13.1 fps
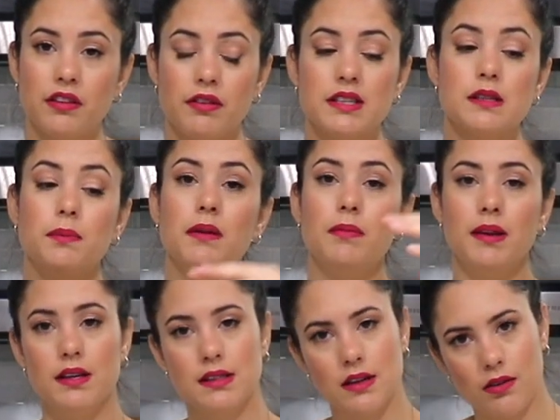the recipe
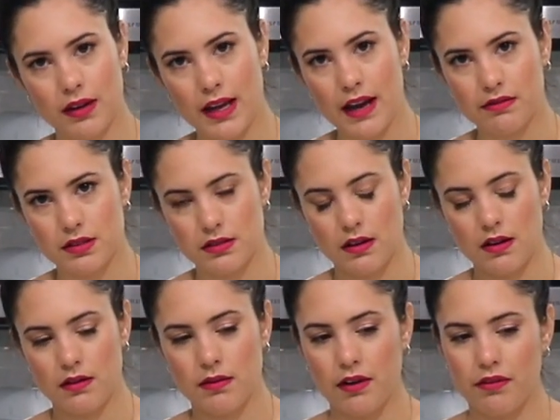because I already have
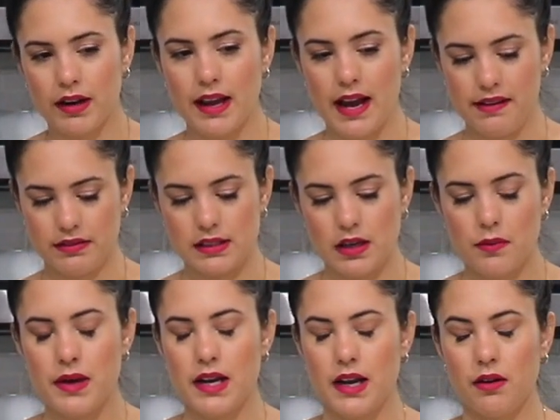
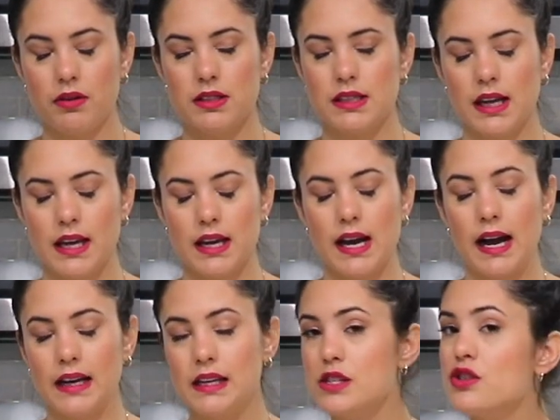some, and I was like,
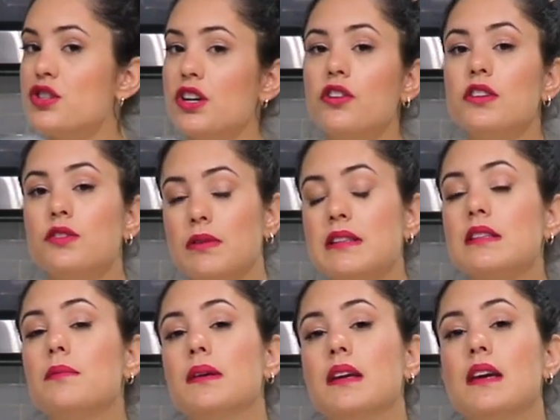I need to share this
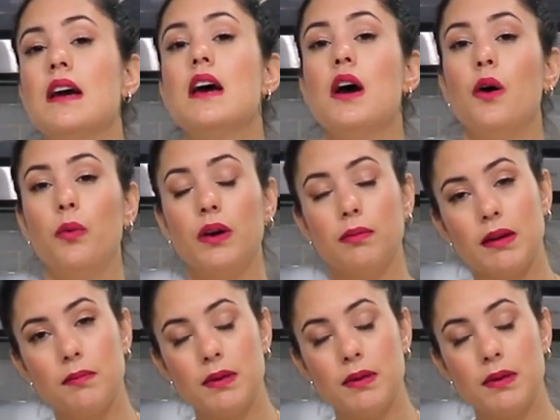recipe with my